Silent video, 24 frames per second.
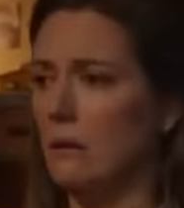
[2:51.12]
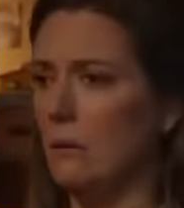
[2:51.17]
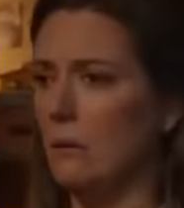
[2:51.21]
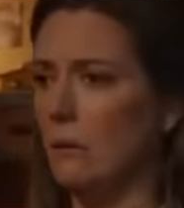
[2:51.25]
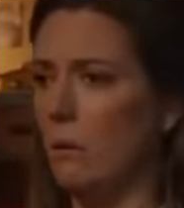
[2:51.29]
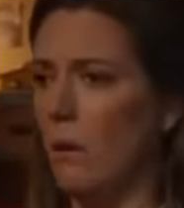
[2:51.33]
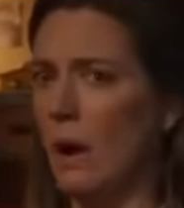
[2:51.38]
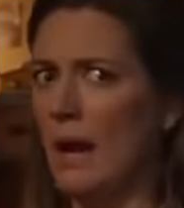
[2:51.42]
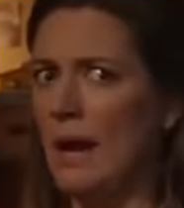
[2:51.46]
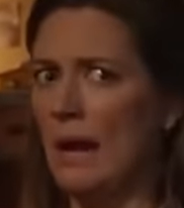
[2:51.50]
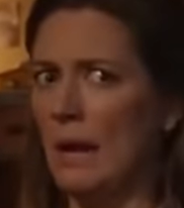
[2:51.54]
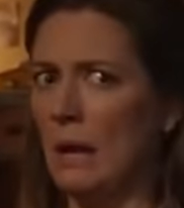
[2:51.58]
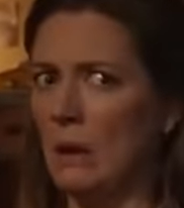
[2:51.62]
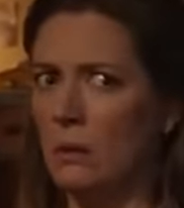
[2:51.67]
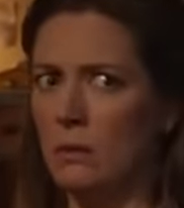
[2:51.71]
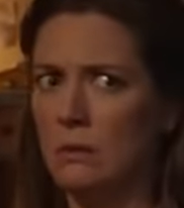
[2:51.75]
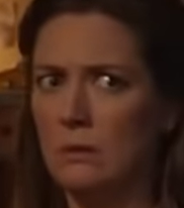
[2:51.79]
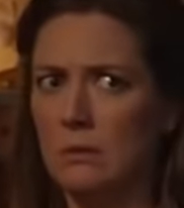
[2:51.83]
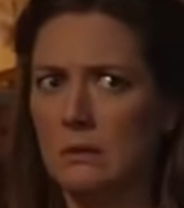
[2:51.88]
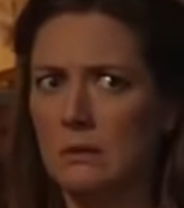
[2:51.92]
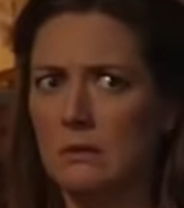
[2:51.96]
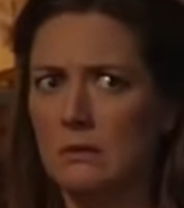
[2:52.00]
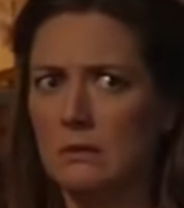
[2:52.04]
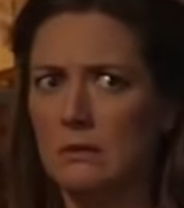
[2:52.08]
Wow.
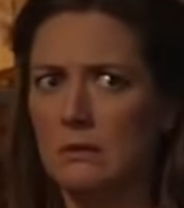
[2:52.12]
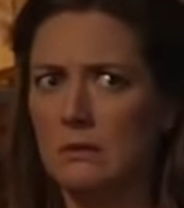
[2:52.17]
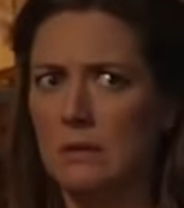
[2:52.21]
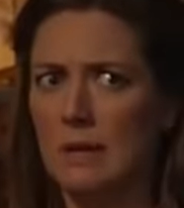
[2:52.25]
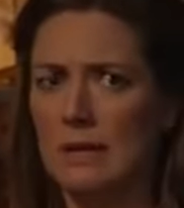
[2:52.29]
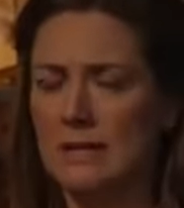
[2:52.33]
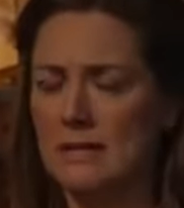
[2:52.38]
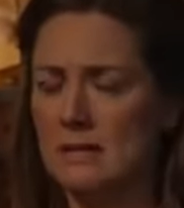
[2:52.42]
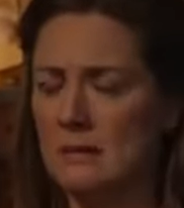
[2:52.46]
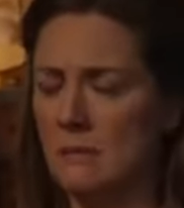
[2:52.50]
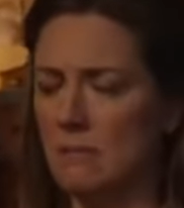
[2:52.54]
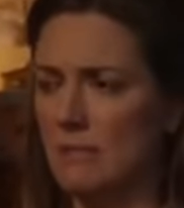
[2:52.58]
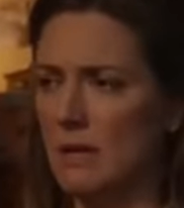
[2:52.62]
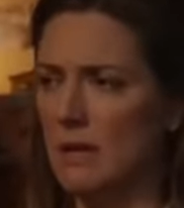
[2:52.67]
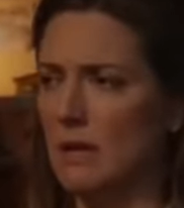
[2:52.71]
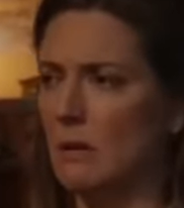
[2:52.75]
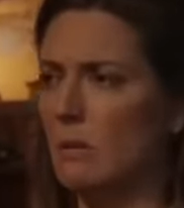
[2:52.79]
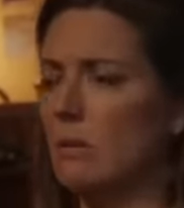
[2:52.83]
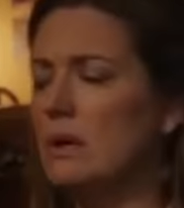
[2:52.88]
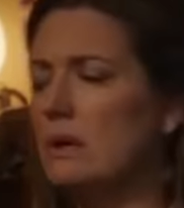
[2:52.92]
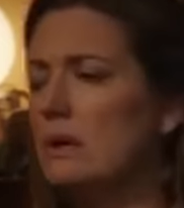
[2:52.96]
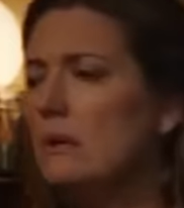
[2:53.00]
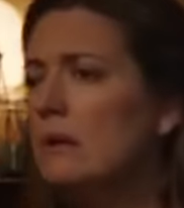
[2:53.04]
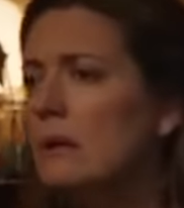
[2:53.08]
That's a big
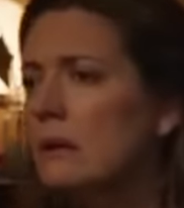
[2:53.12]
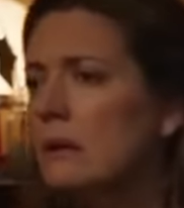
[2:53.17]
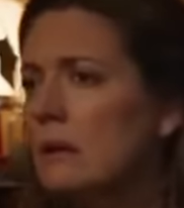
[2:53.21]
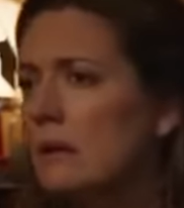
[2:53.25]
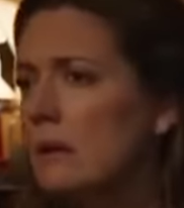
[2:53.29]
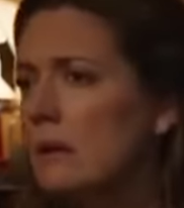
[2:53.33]
one.